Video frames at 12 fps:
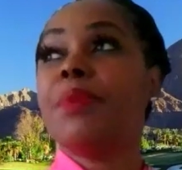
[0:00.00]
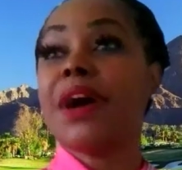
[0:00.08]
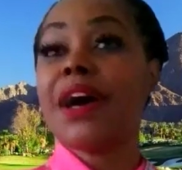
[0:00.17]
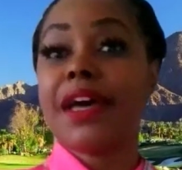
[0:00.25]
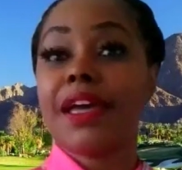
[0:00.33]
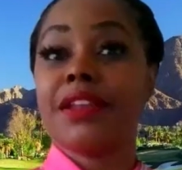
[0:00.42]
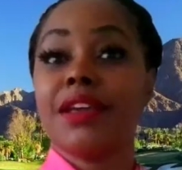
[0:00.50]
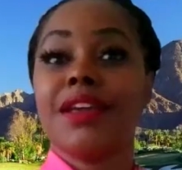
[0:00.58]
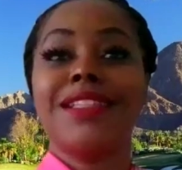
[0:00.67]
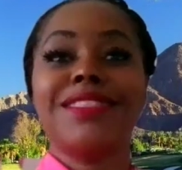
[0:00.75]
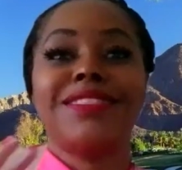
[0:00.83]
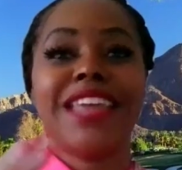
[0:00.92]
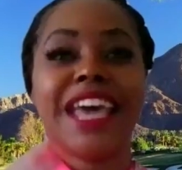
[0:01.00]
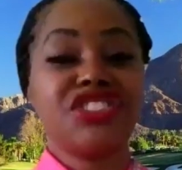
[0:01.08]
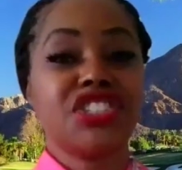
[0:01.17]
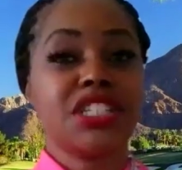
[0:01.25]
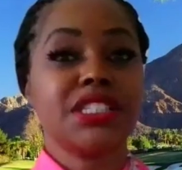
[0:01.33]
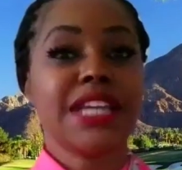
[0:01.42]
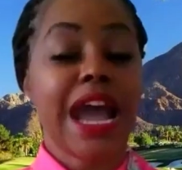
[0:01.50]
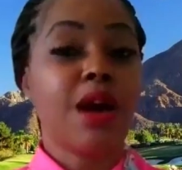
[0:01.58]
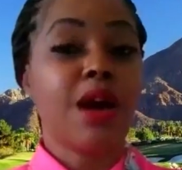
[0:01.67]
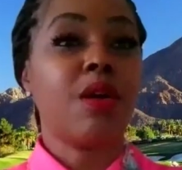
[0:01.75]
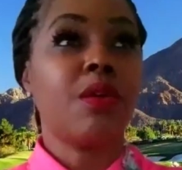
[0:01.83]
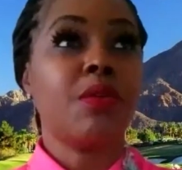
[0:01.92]
But that's just
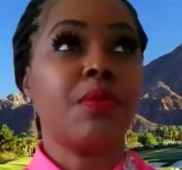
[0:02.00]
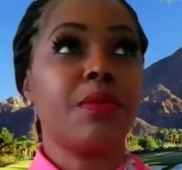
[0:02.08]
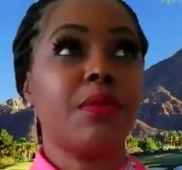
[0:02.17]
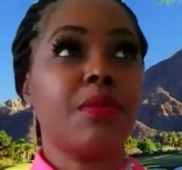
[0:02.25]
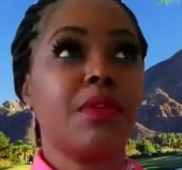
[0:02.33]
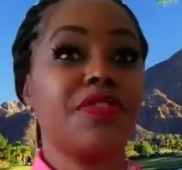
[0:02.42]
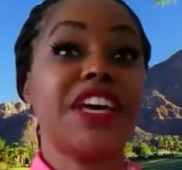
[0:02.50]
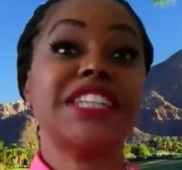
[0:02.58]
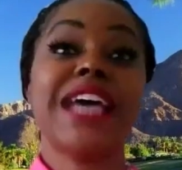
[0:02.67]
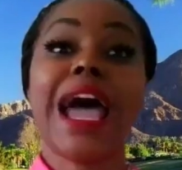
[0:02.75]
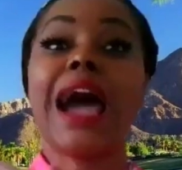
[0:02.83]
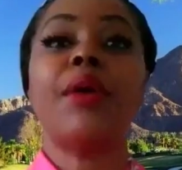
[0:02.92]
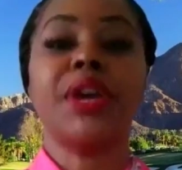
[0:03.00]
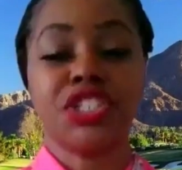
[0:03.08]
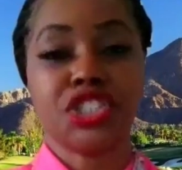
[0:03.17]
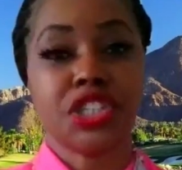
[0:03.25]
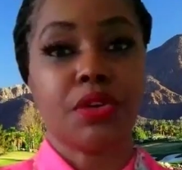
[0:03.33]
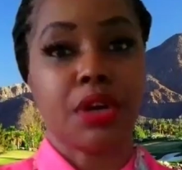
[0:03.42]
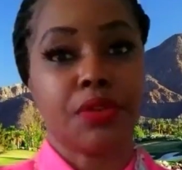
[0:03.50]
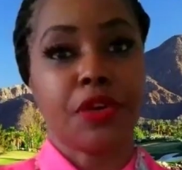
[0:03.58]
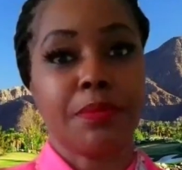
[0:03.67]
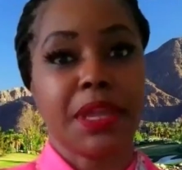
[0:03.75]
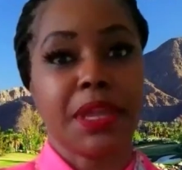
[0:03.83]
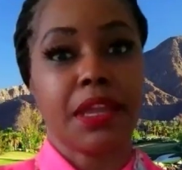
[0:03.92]
how that's how it showed up
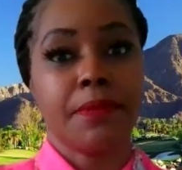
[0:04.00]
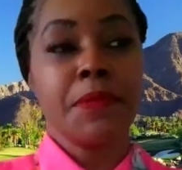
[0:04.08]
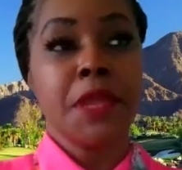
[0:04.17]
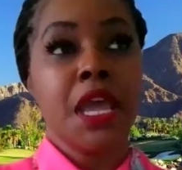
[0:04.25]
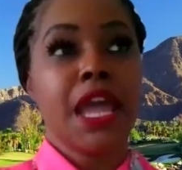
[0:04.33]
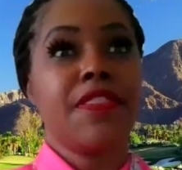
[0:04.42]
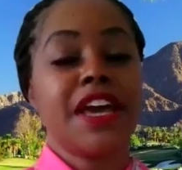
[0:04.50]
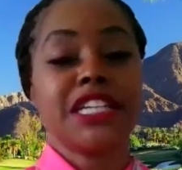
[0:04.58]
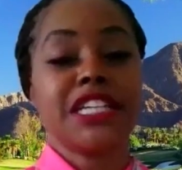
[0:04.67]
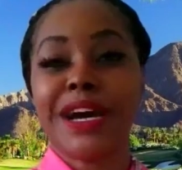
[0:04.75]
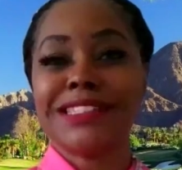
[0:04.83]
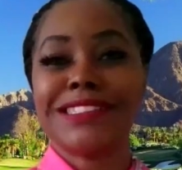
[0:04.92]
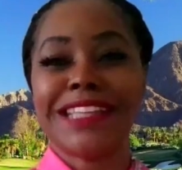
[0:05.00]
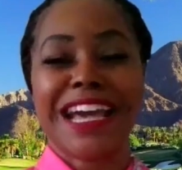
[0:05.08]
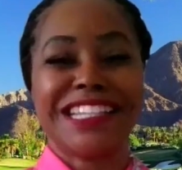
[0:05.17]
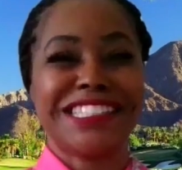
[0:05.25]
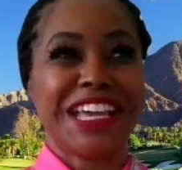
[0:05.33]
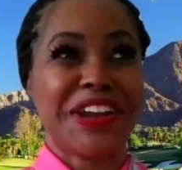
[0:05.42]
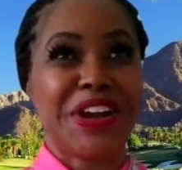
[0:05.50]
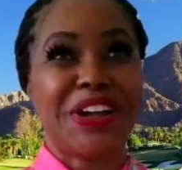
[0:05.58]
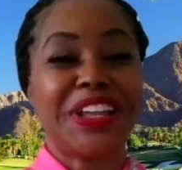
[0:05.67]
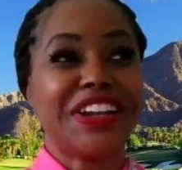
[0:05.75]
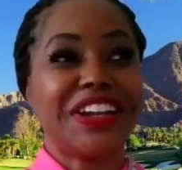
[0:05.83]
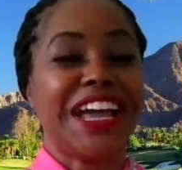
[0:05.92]
for me. And that's why I said I said
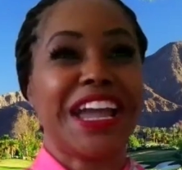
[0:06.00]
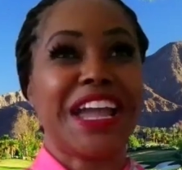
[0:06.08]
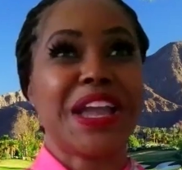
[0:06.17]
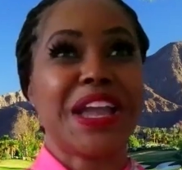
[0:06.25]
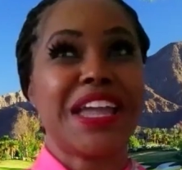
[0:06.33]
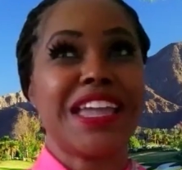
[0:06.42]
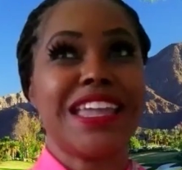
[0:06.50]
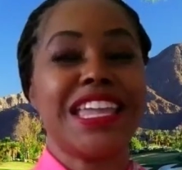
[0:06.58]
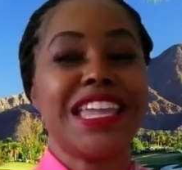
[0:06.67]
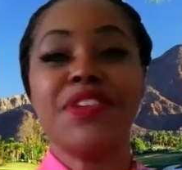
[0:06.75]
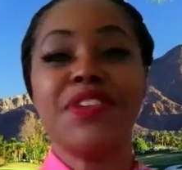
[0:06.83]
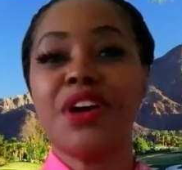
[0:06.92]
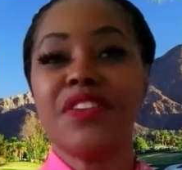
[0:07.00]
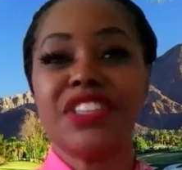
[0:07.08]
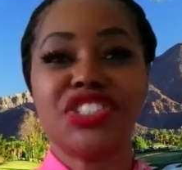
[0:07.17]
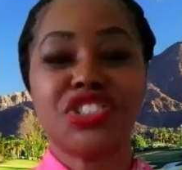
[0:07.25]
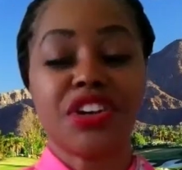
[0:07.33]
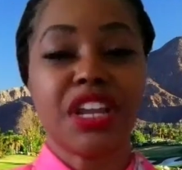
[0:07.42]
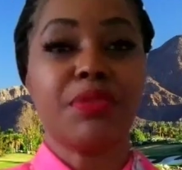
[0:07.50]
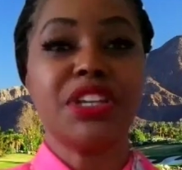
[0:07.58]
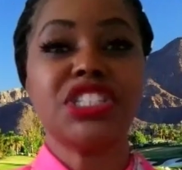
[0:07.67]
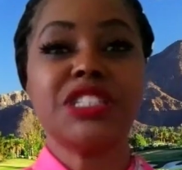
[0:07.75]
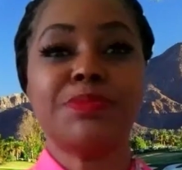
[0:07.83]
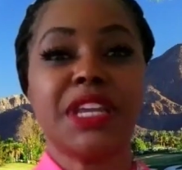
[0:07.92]
earlier, like even on this journey, if
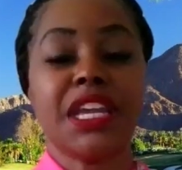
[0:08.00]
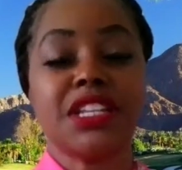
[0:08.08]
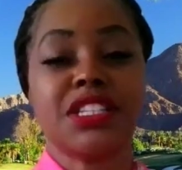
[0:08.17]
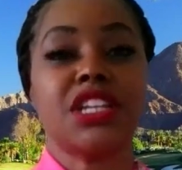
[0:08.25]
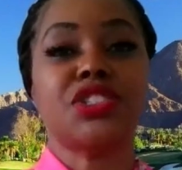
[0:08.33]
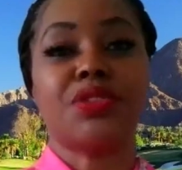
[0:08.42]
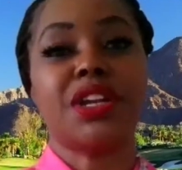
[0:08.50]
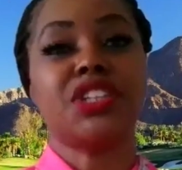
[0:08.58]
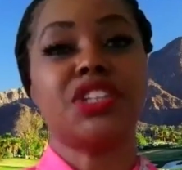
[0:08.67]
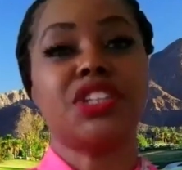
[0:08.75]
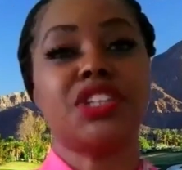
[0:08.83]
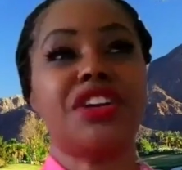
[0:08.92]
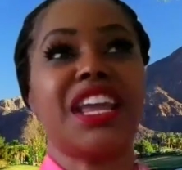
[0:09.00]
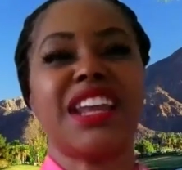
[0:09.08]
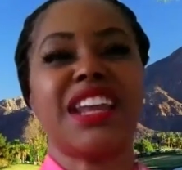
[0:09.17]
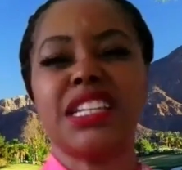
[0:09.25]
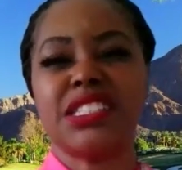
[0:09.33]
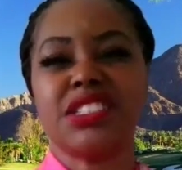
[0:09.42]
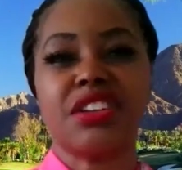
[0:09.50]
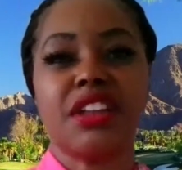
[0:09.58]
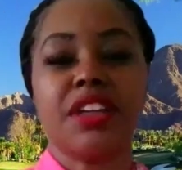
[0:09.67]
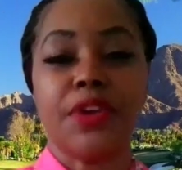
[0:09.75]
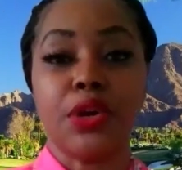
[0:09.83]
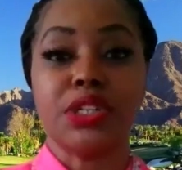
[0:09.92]
we just begin to enjoy the journey and not
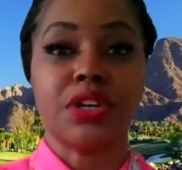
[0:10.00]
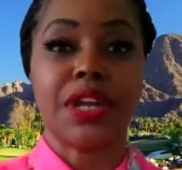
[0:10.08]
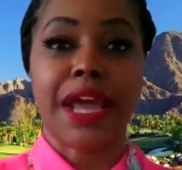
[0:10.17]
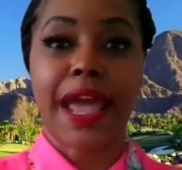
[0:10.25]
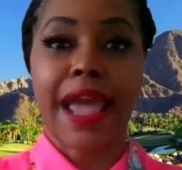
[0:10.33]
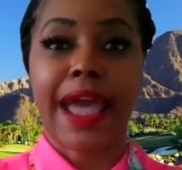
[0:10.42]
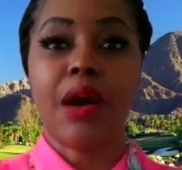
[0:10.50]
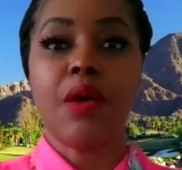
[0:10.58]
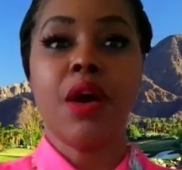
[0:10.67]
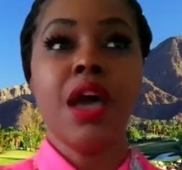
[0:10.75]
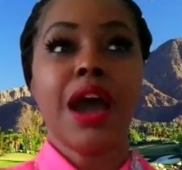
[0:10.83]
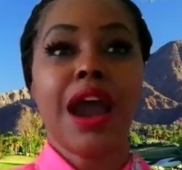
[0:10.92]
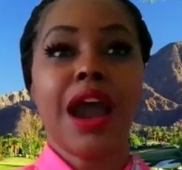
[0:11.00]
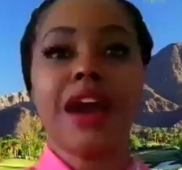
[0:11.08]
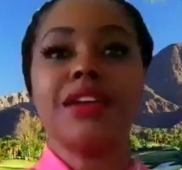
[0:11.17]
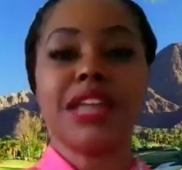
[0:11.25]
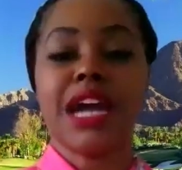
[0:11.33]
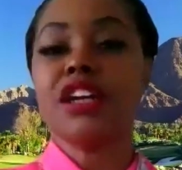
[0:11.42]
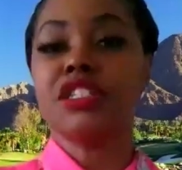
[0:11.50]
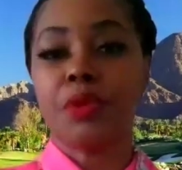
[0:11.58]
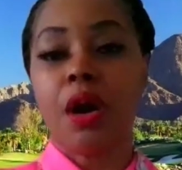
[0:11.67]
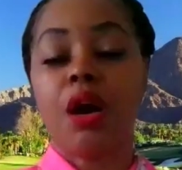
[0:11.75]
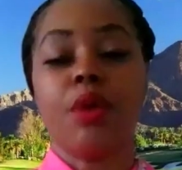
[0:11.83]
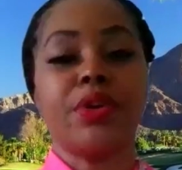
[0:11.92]
necessarily focus on the how, our desires
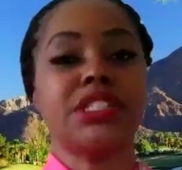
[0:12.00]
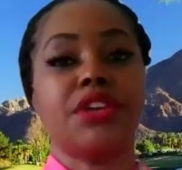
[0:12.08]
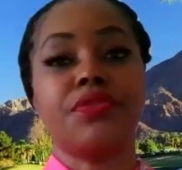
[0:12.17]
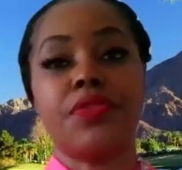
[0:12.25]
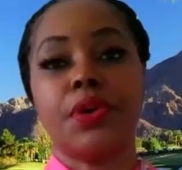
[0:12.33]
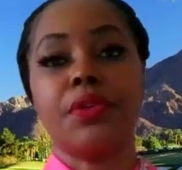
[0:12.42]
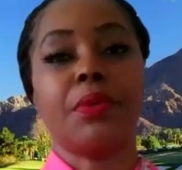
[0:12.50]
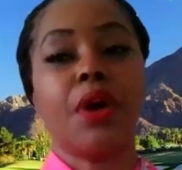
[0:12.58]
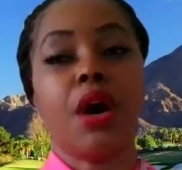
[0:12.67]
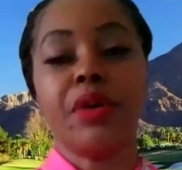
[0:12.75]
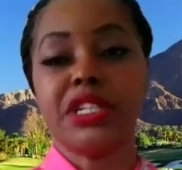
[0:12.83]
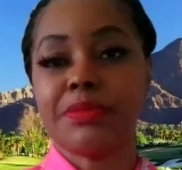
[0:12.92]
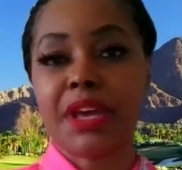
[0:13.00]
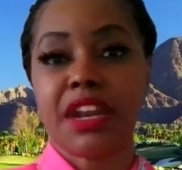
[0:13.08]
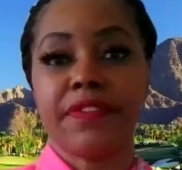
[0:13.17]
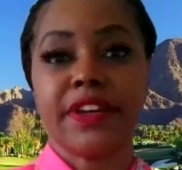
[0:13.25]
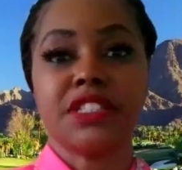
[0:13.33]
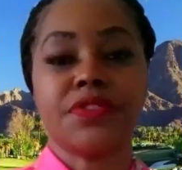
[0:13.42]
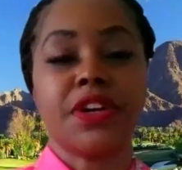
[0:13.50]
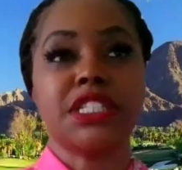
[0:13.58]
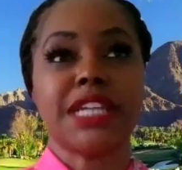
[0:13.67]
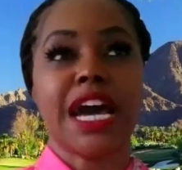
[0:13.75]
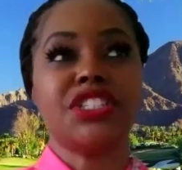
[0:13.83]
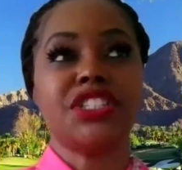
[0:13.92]
will always unfold. They will always manifest for
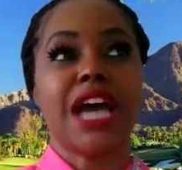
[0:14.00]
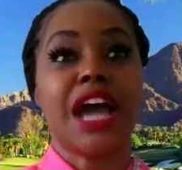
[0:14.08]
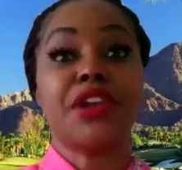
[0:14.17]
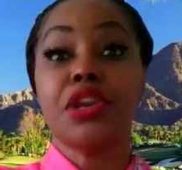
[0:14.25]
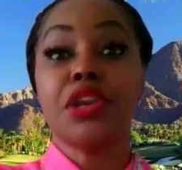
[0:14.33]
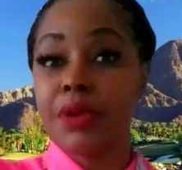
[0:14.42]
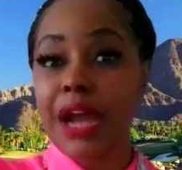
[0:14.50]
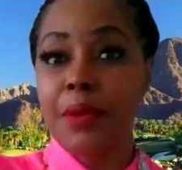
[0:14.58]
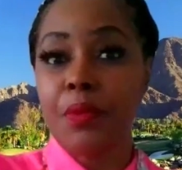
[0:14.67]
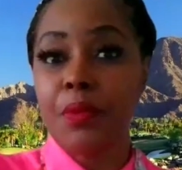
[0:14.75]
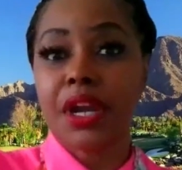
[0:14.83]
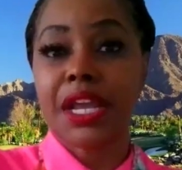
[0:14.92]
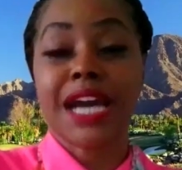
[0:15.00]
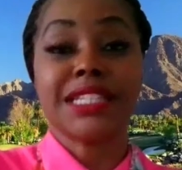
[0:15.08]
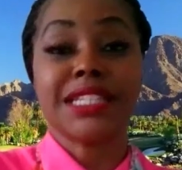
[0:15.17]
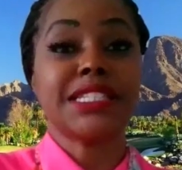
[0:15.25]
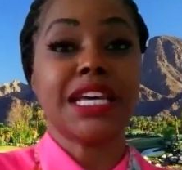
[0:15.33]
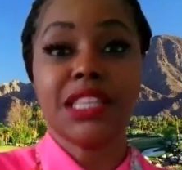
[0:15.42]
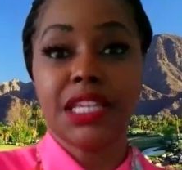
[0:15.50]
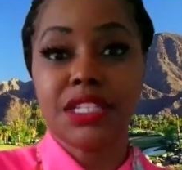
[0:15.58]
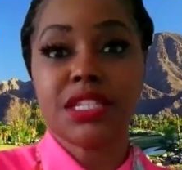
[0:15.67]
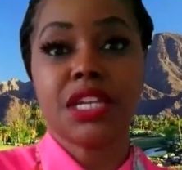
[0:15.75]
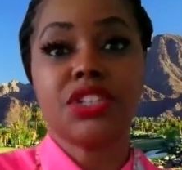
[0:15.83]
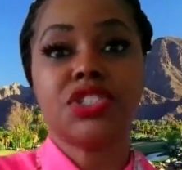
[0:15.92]
us. I, I knew what I wanted. I set
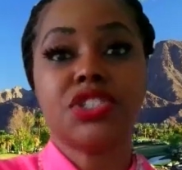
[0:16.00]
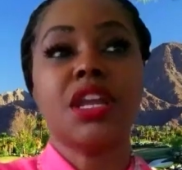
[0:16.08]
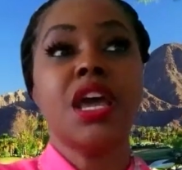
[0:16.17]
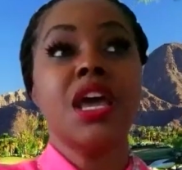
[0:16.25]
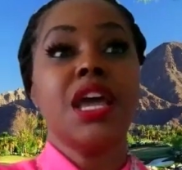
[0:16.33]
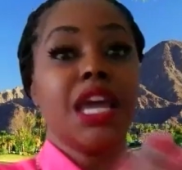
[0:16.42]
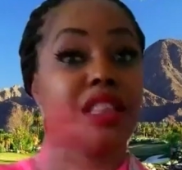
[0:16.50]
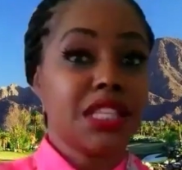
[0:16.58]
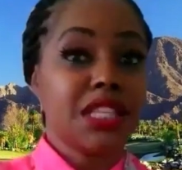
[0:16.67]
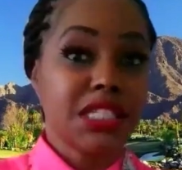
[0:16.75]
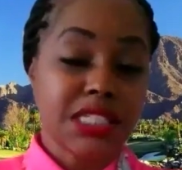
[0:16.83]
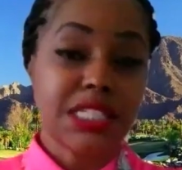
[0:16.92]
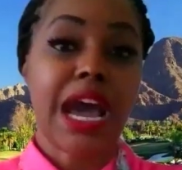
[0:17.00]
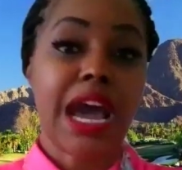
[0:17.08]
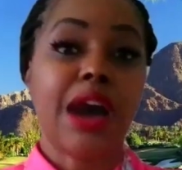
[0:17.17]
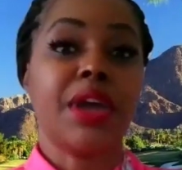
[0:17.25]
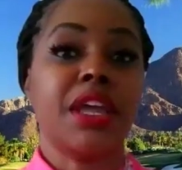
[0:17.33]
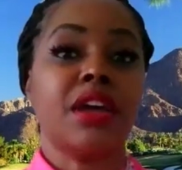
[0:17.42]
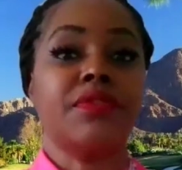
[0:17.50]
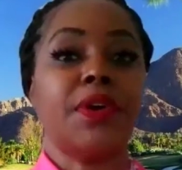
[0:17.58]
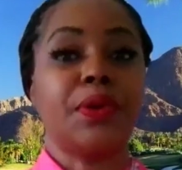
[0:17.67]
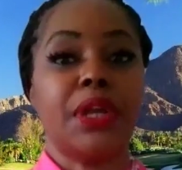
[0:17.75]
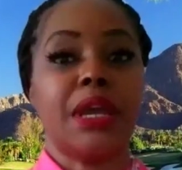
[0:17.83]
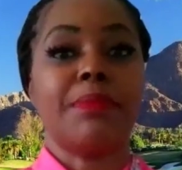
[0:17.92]
the intention. And this is how it
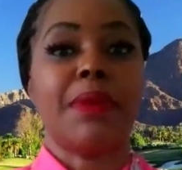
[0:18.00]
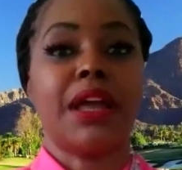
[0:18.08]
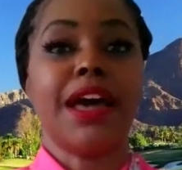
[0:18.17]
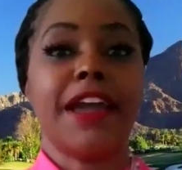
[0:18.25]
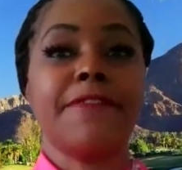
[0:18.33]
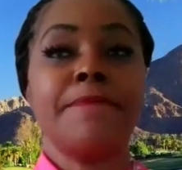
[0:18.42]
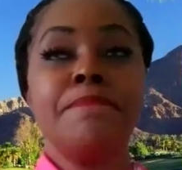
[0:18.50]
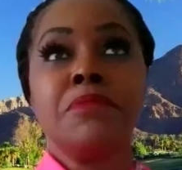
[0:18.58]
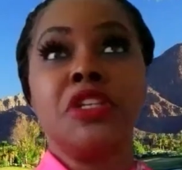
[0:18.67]
unfolded in my life.